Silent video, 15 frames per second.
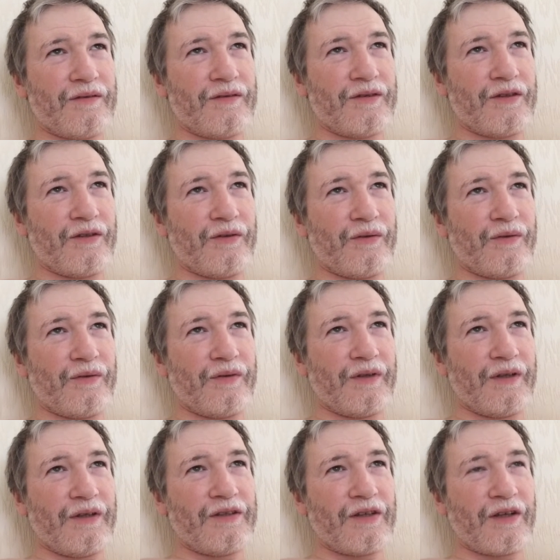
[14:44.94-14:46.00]
So
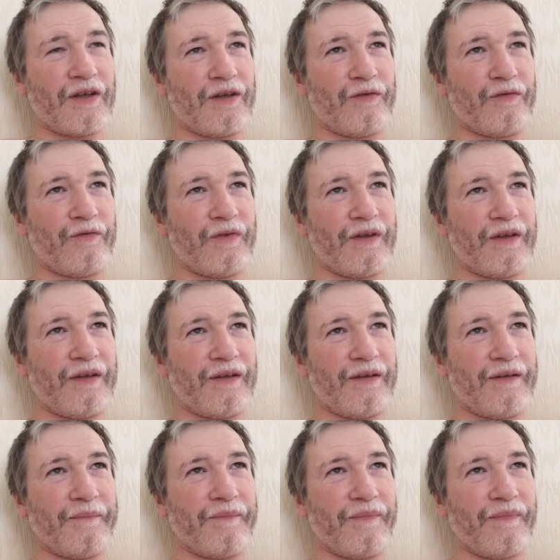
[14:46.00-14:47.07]
it's kind of
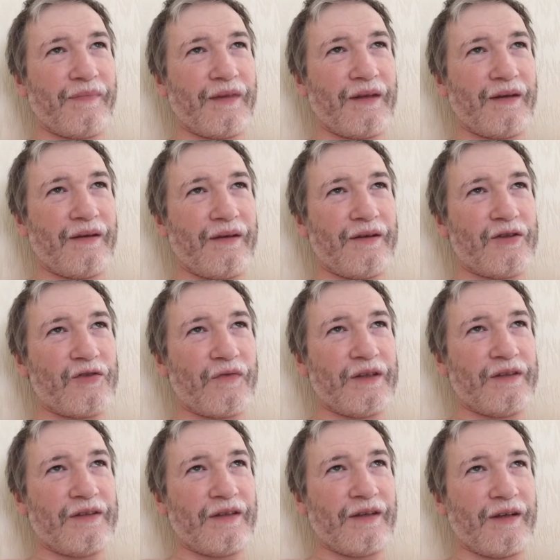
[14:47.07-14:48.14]
it's
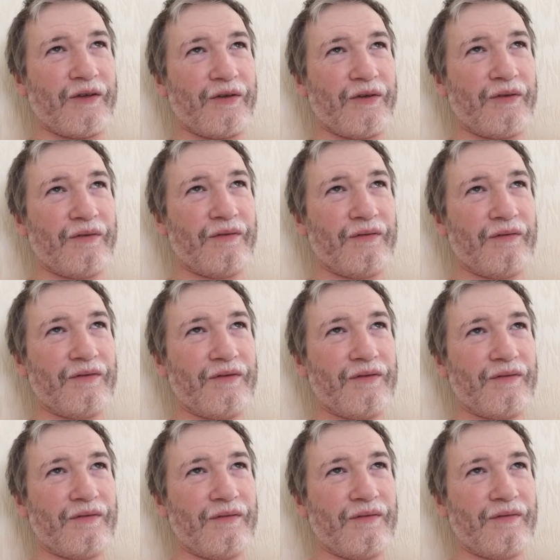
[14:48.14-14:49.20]
fun to go
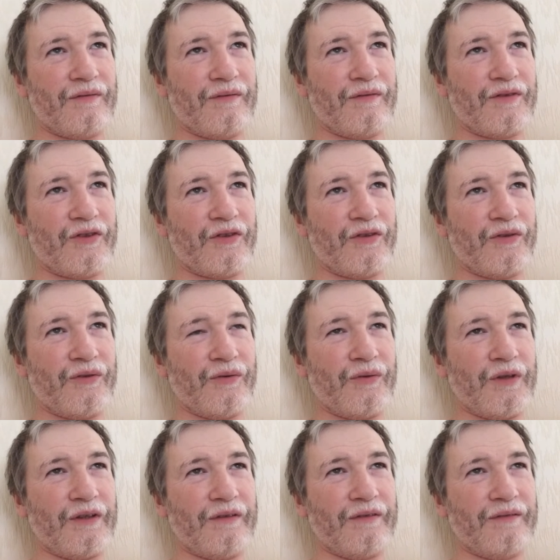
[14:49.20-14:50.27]

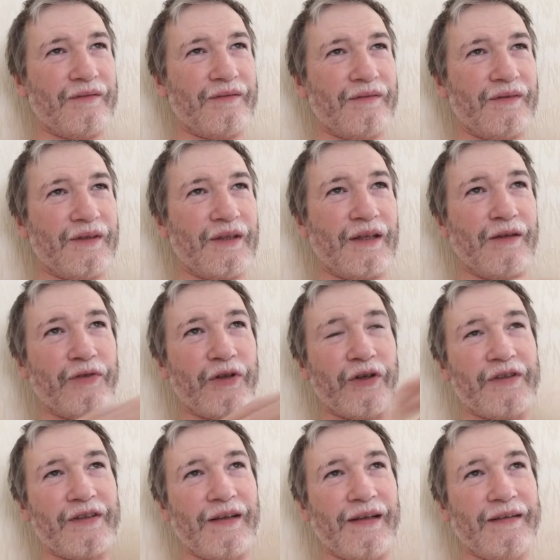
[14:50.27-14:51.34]
to. I love
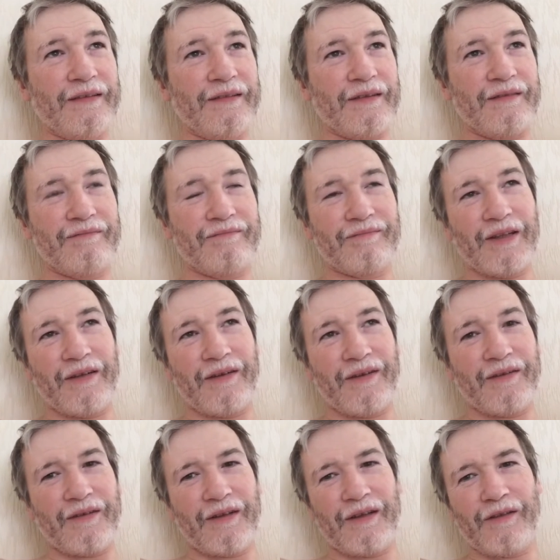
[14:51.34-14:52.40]
going to London. You
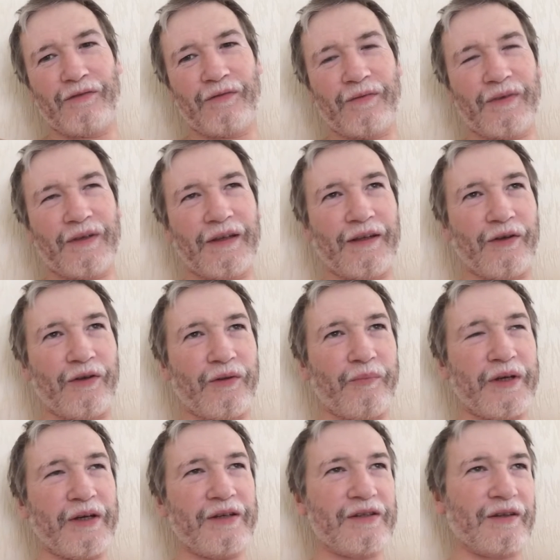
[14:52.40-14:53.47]
know, I get on the
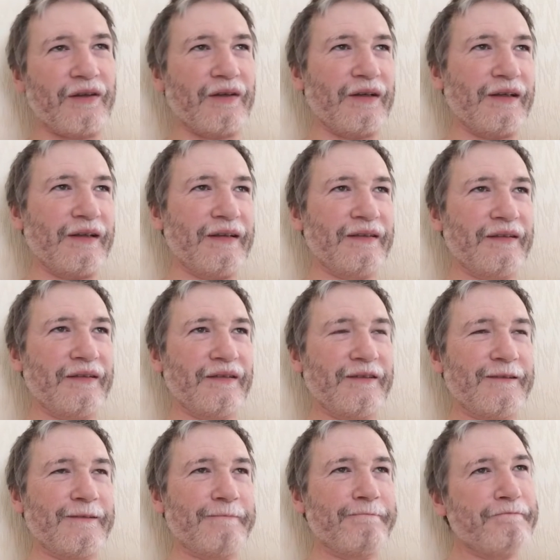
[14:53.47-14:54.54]
bus, I go to
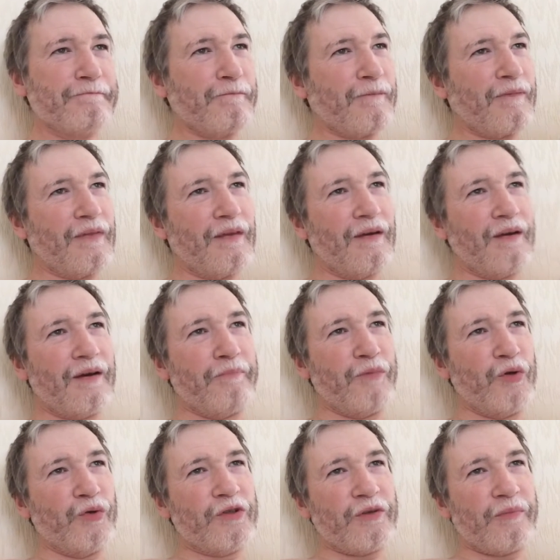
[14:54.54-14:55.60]
London, I
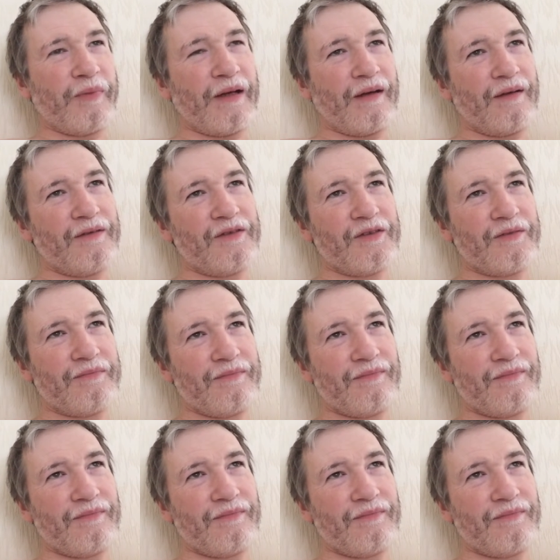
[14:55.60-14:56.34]
mooch about,